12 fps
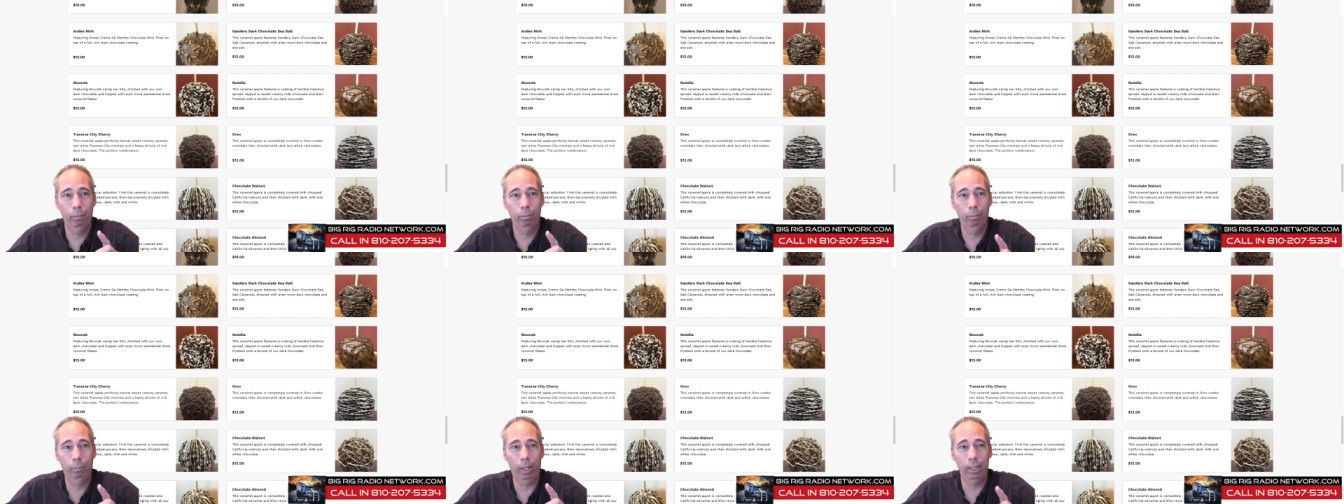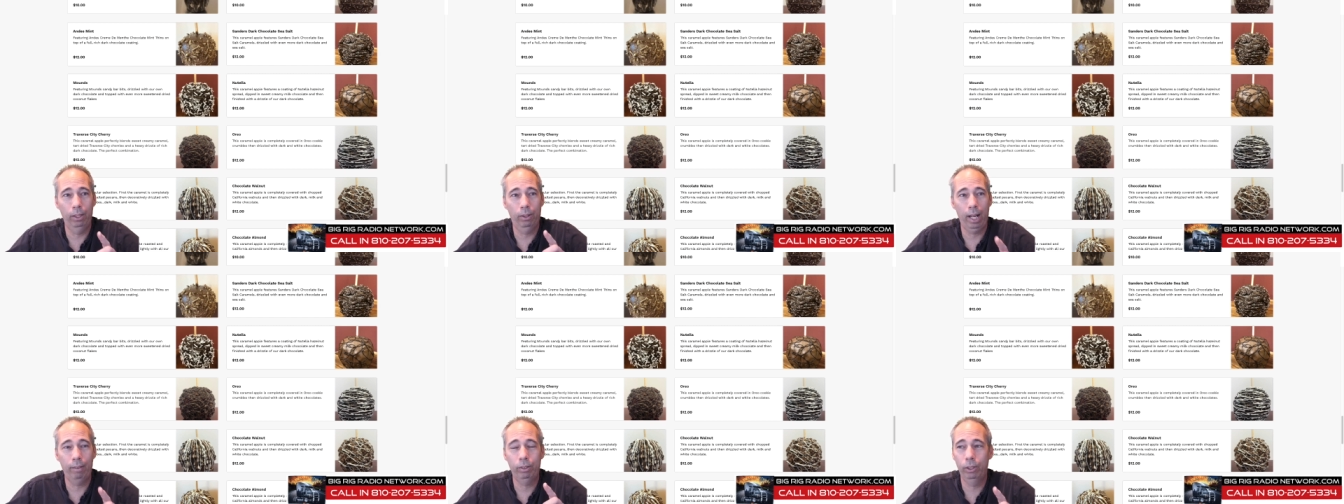But you'll
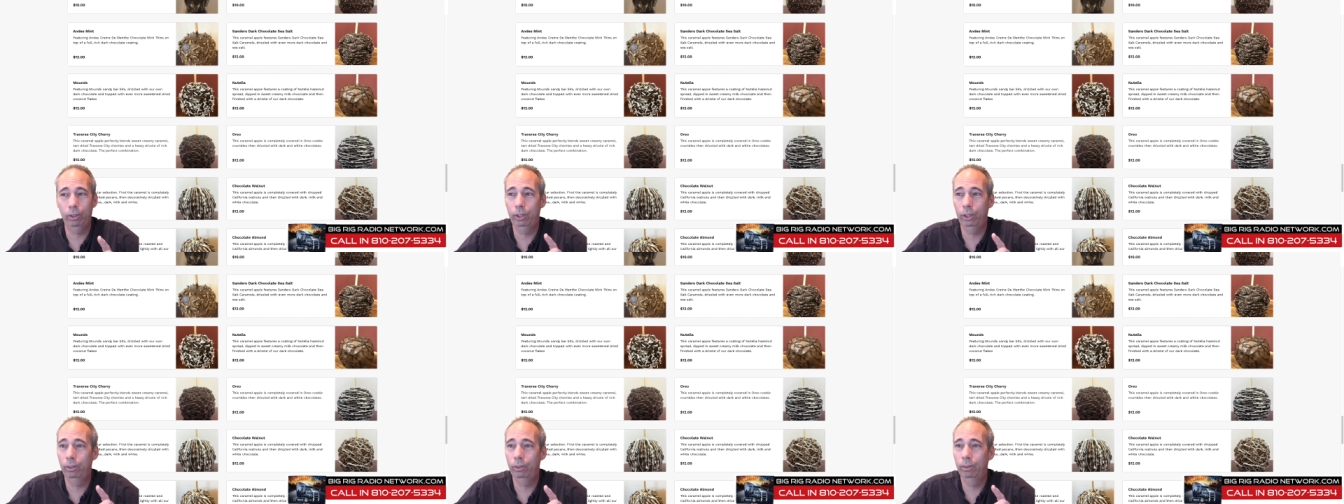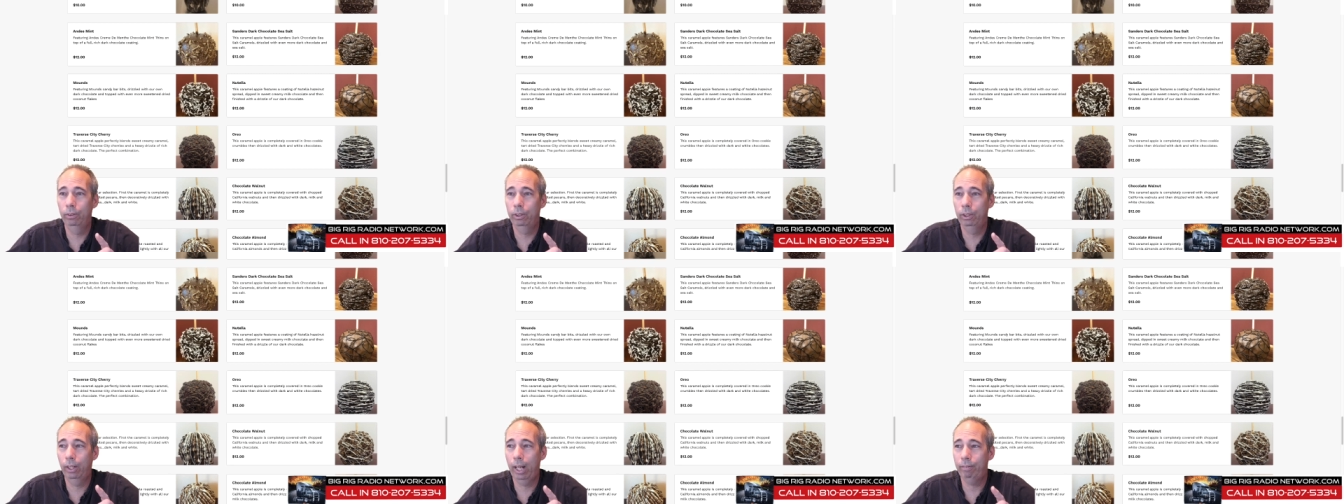have to do. You'll
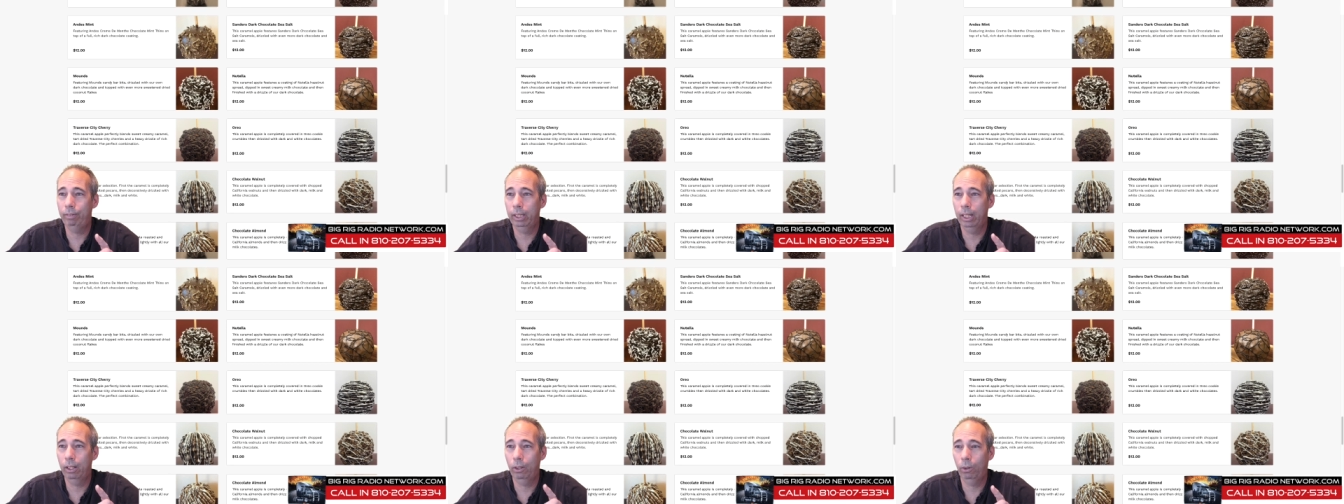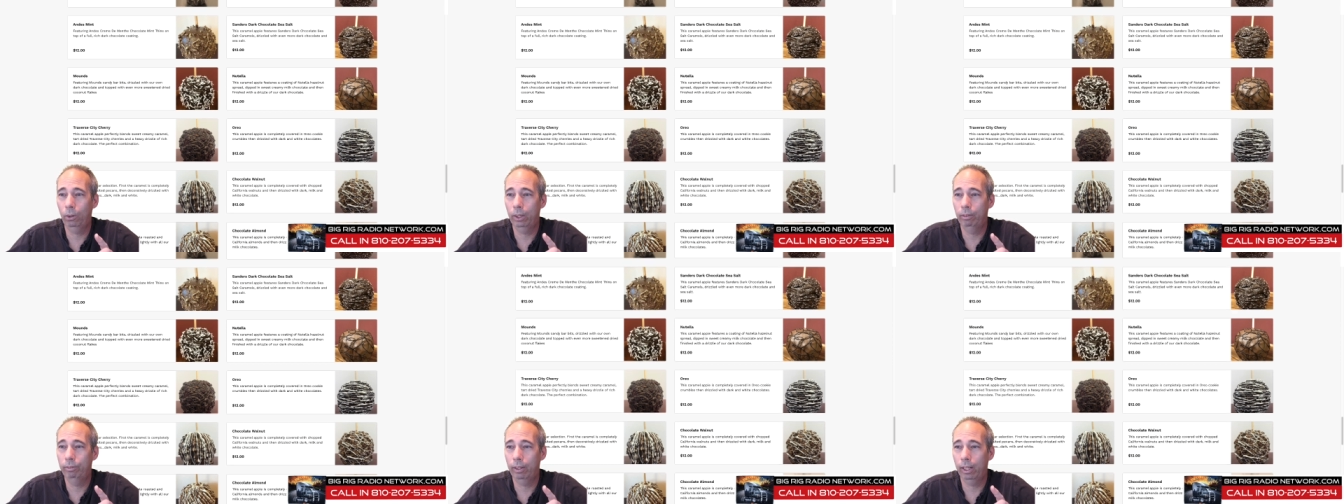have to get a hold
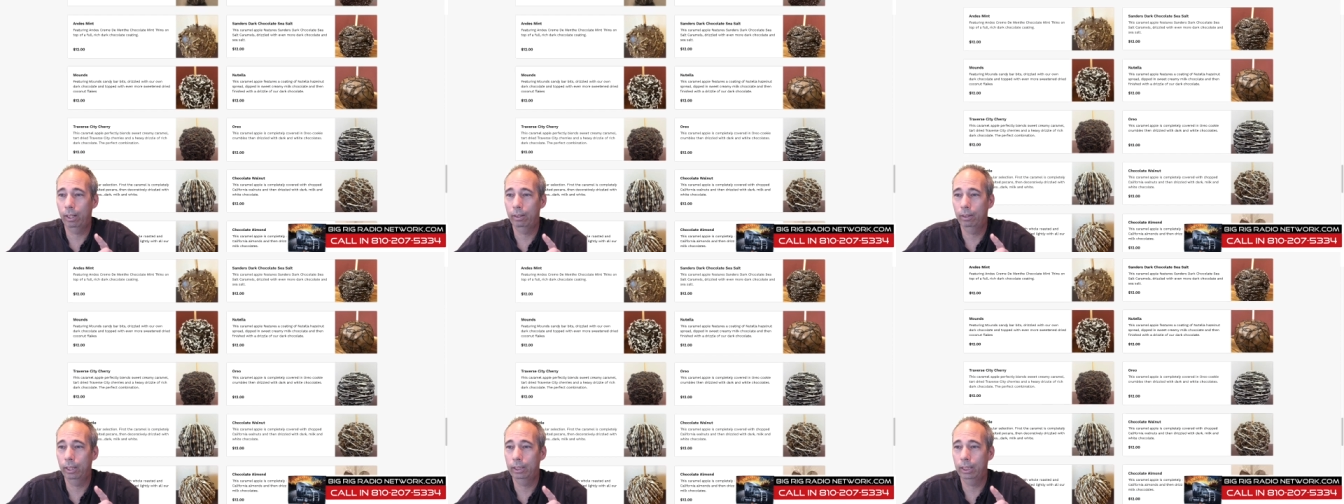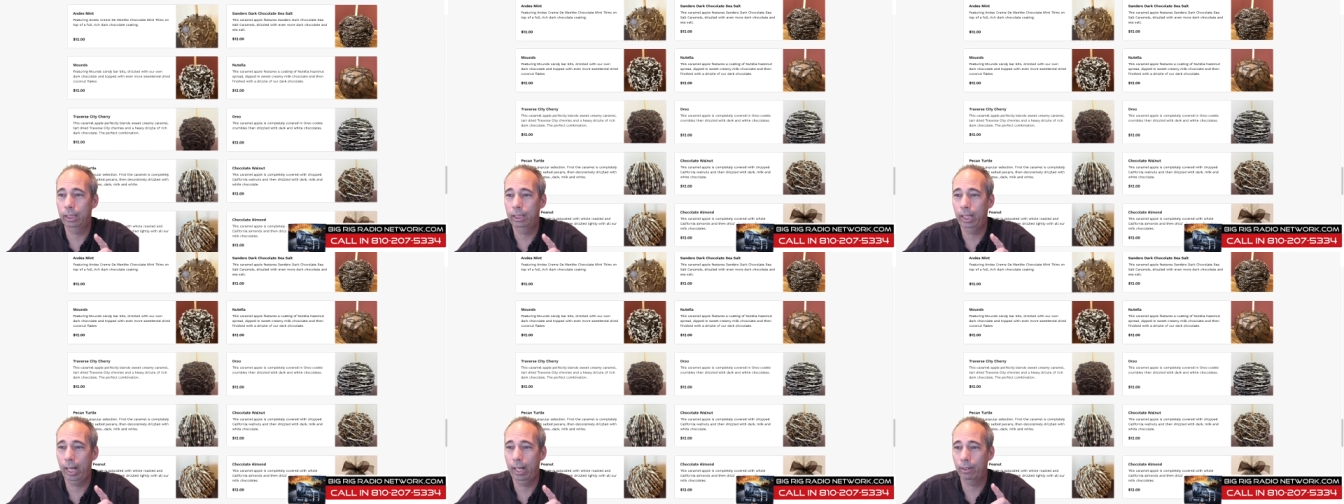of. Uh, let's see,
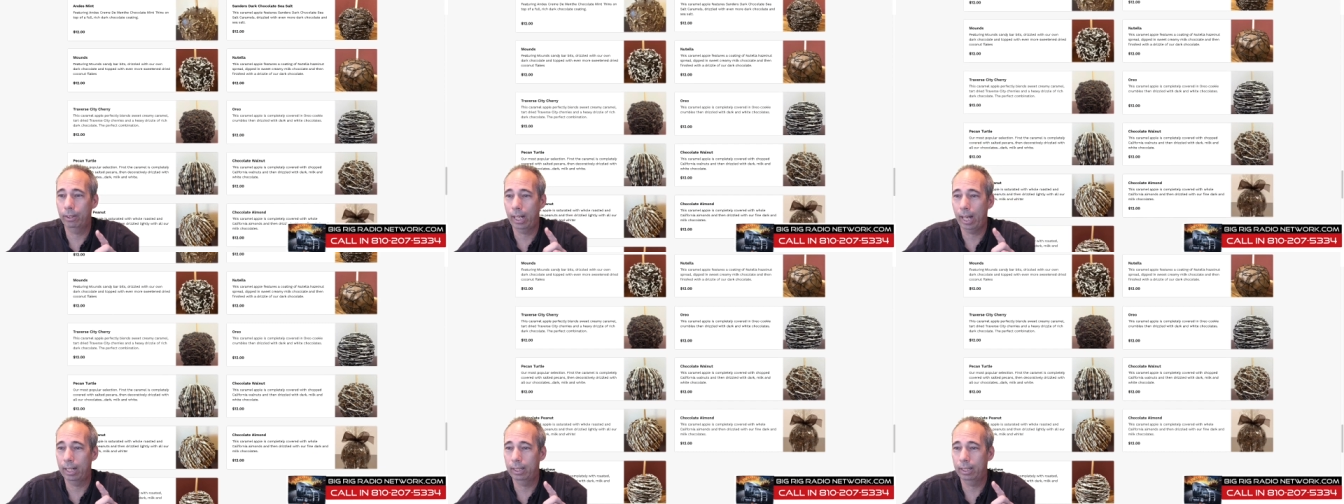tater tot.